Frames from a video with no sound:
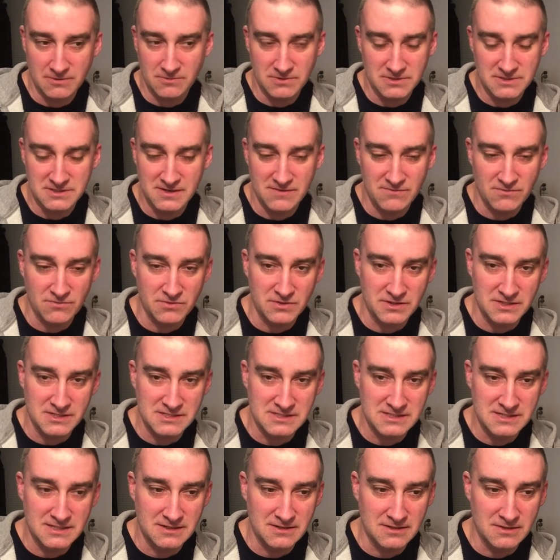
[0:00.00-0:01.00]
It was never really
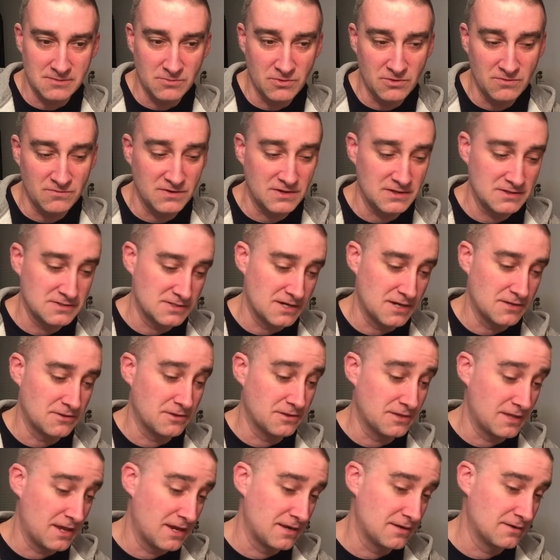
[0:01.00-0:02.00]
seen in the movies,
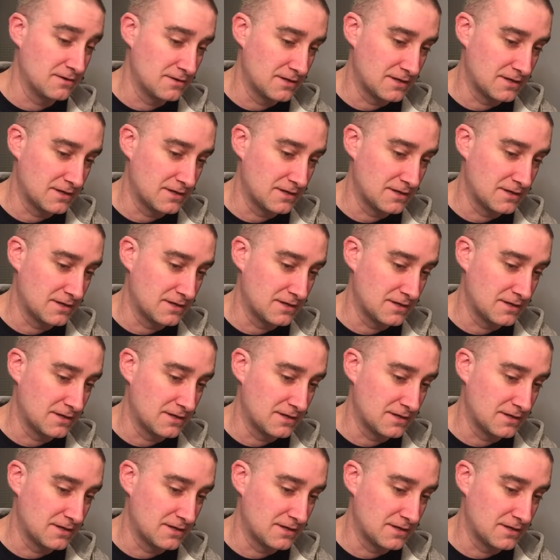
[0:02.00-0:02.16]
other than,